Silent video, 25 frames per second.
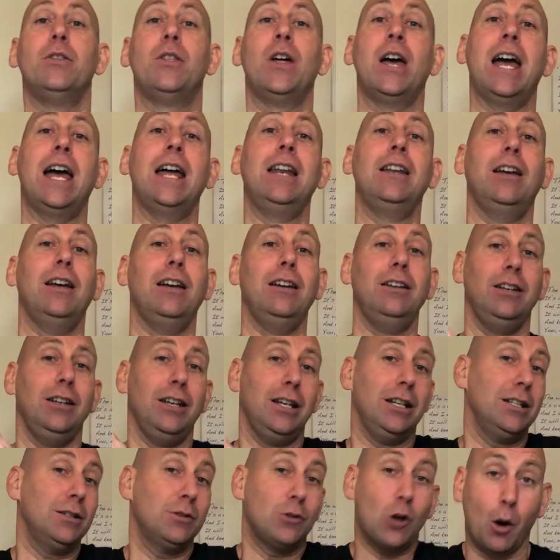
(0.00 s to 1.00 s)
then
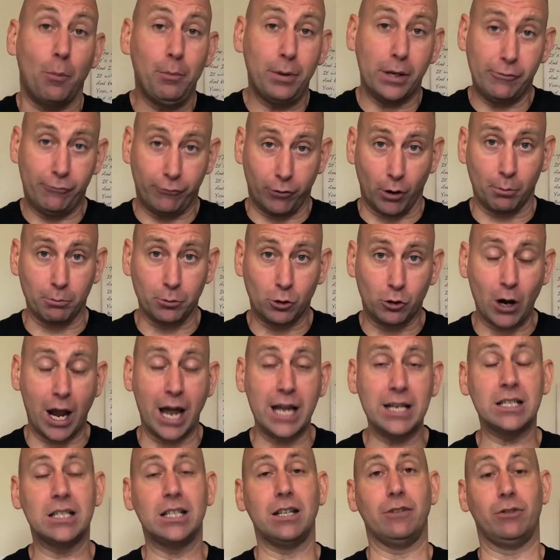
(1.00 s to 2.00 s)
it's copied from
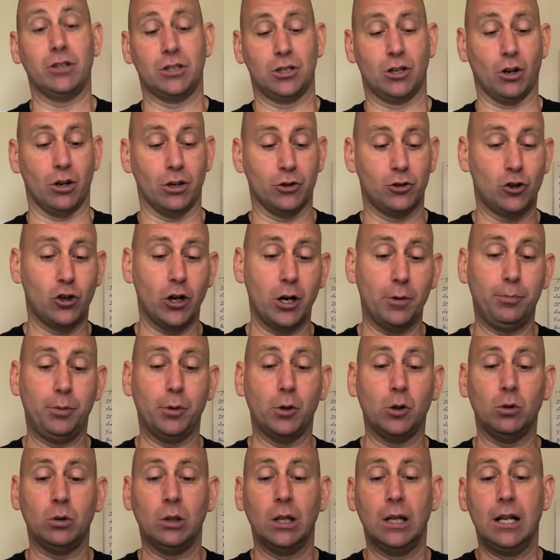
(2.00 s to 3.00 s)
Grant. If it's got a
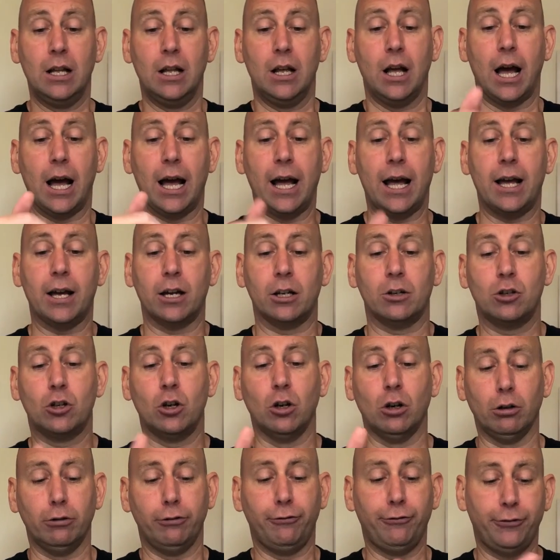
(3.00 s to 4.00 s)
triple uh,
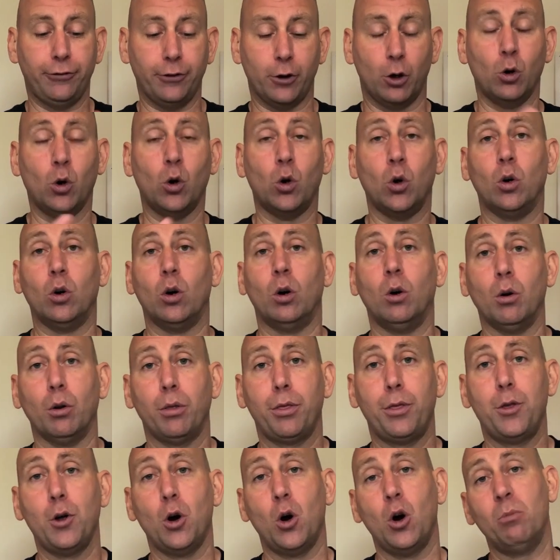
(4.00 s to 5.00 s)
cuff or, or
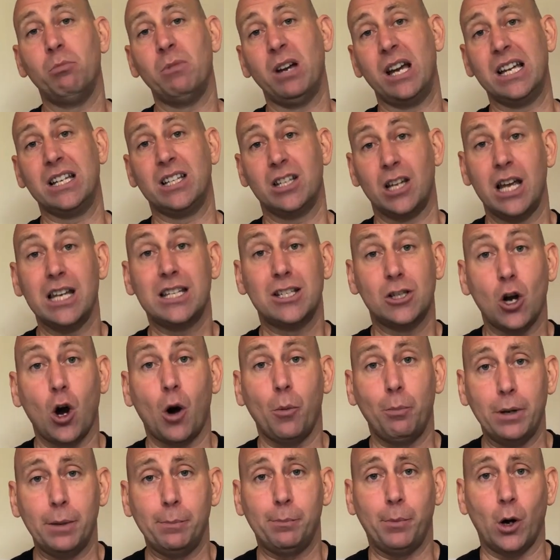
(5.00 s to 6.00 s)
thumb, it, it's
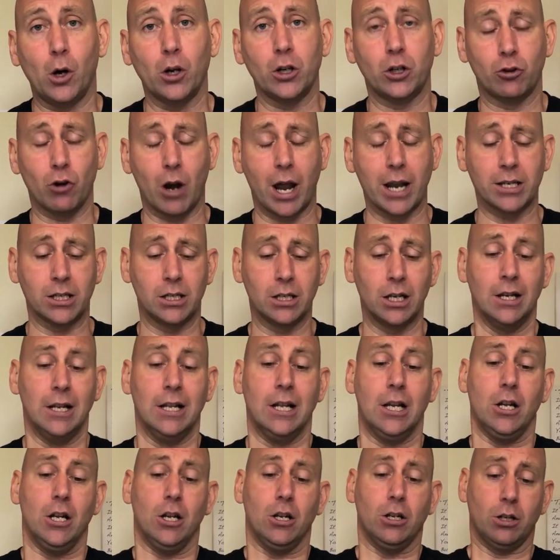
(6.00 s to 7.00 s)
copied by Grant.
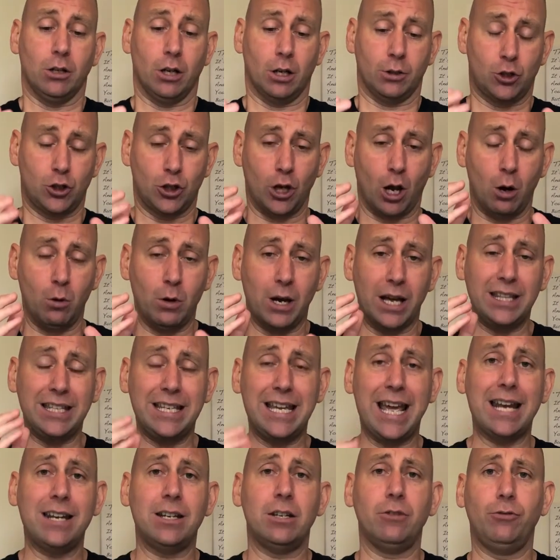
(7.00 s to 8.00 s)
So at
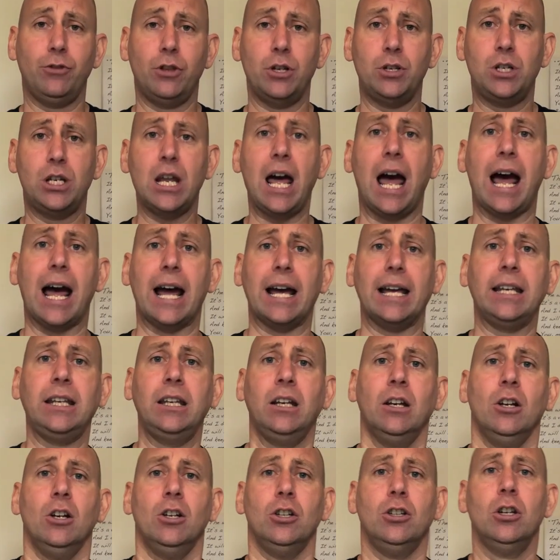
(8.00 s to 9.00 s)
the end of the
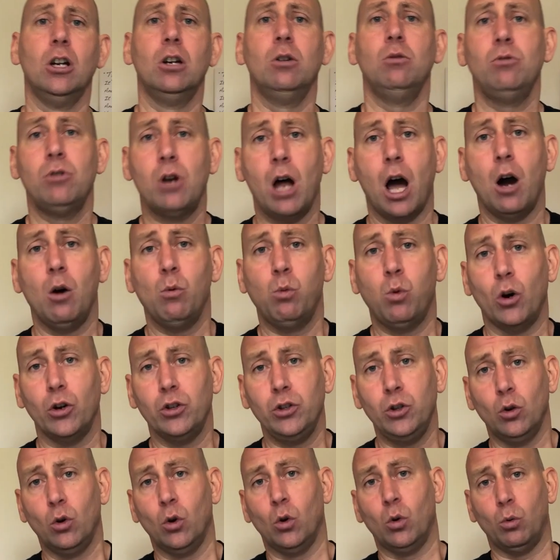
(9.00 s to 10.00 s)
day, you know
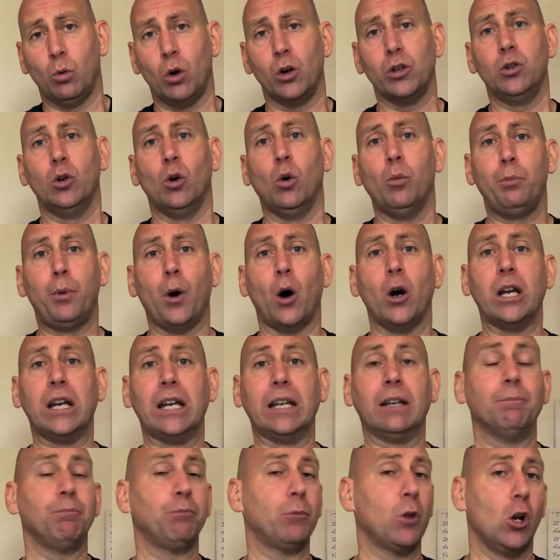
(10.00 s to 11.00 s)
what you're what you're
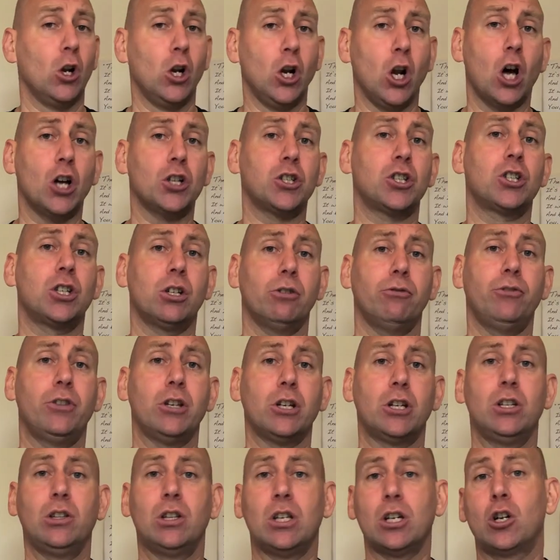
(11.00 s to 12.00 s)
buying. Lots of
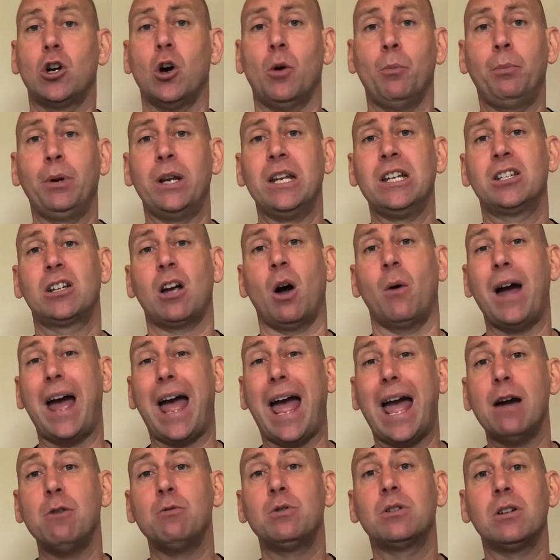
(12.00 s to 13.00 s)
the, the companies go
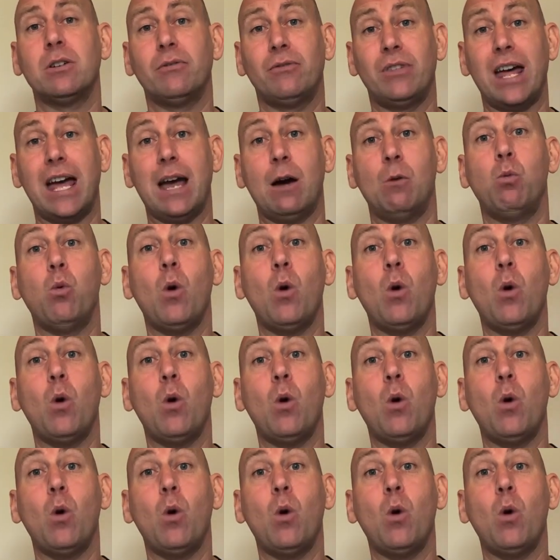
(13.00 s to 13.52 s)
out of their